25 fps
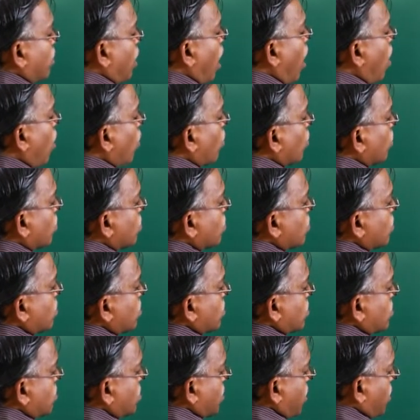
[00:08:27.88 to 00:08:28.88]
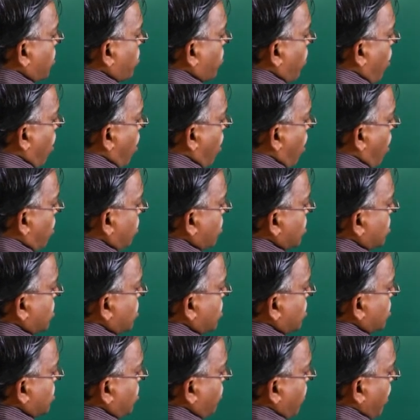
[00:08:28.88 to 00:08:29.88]
now sigma, this
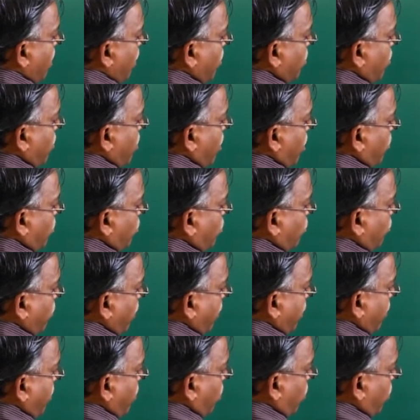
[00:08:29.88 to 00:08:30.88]
is the value you have to find